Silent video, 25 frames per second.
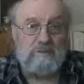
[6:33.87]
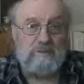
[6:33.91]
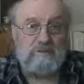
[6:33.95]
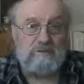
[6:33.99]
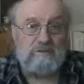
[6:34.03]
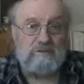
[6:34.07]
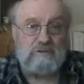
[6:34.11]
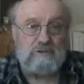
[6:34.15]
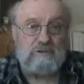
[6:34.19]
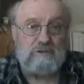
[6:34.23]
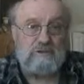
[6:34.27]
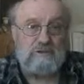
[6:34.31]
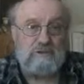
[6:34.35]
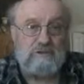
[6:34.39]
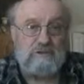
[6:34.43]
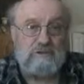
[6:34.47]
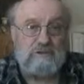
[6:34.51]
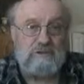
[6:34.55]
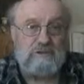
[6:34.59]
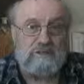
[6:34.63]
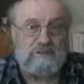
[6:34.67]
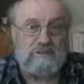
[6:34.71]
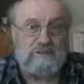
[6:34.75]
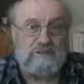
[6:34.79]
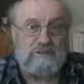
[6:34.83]
So if you look
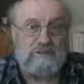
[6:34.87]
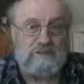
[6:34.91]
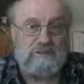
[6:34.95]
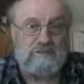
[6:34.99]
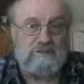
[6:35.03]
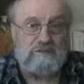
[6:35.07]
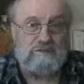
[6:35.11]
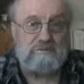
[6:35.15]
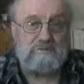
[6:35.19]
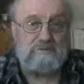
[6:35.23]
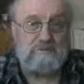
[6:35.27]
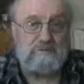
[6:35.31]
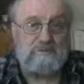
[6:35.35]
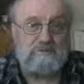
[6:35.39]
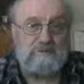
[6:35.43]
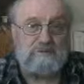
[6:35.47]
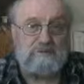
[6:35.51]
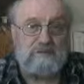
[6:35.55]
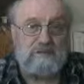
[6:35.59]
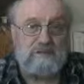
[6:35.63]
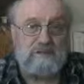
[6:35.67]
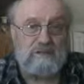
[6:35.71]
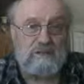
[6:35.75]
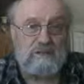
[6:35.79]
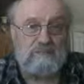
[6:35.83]
into this situation, a
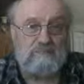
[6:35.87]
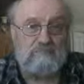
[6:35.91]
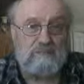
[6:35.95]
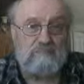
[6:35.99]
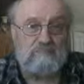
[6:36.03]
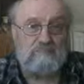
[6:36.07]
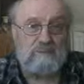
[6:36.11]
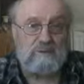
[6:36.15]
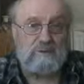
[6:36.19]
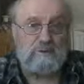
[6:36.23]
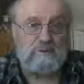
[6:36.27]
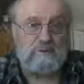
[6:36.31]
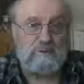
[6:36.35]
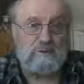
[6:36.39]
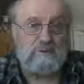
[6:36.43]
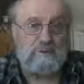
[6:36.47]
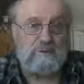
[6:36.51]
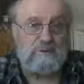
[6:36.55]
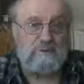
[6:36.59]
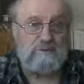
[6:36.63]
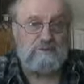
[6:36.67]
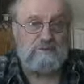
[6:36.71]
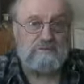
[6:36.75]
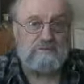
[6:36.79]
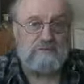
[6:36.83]
lot of people are aware of
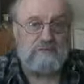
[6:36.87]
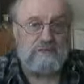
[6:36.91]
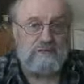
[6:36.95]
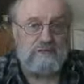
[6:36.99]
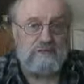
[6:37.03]
this,